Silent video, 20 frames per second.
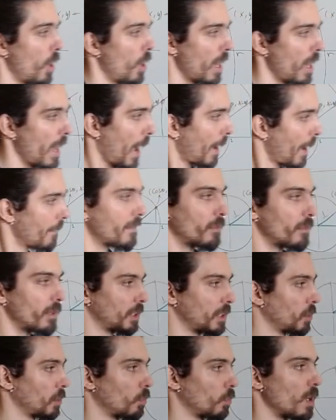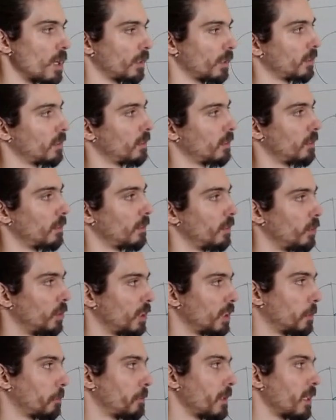Any ratio works. You
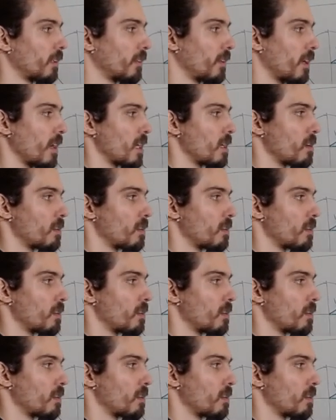just pick a triangle,